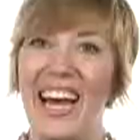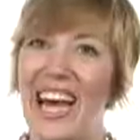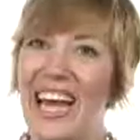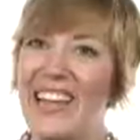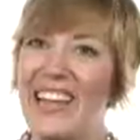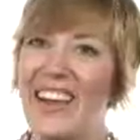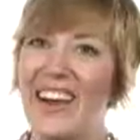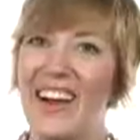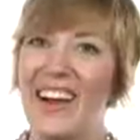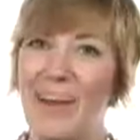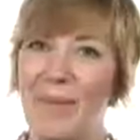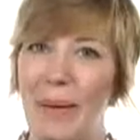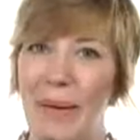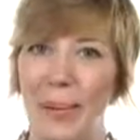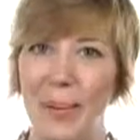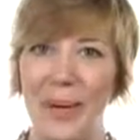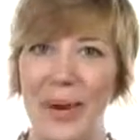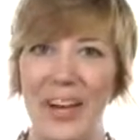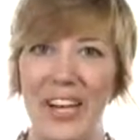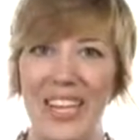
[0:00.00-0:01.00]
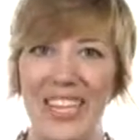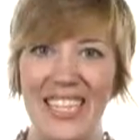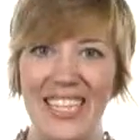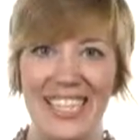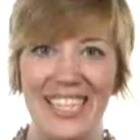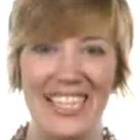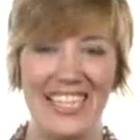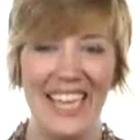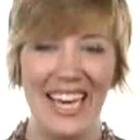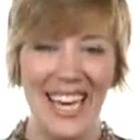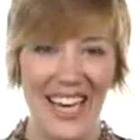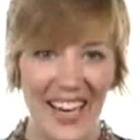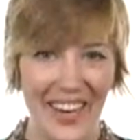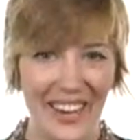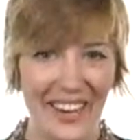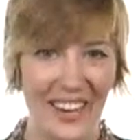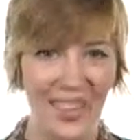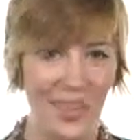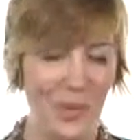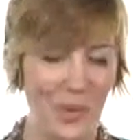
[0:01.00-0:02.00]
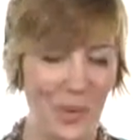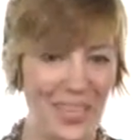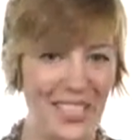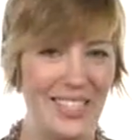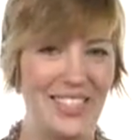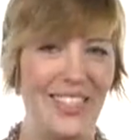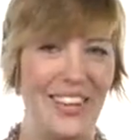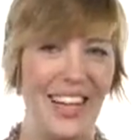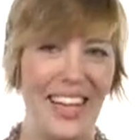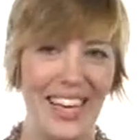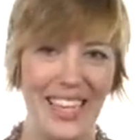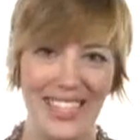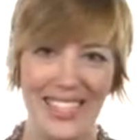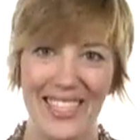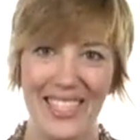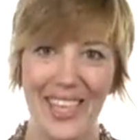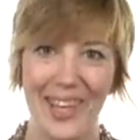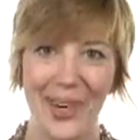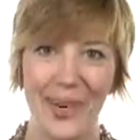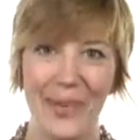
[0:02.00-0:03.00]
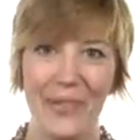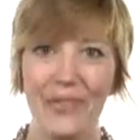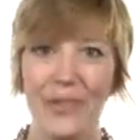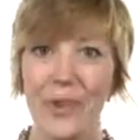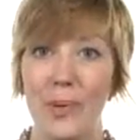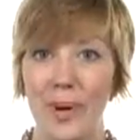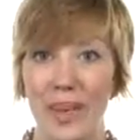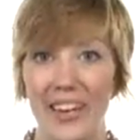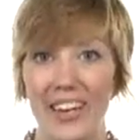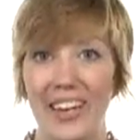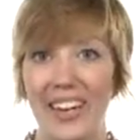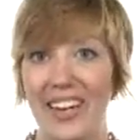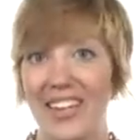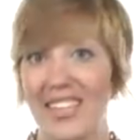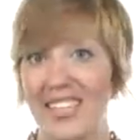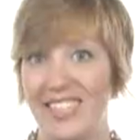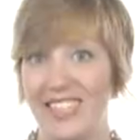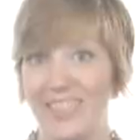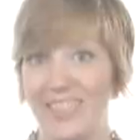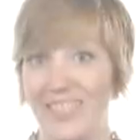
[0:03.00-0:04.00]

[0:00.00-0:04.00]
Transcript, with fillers: Hey there, I'm April, and this is the Heritage Western X Toe for Ariat.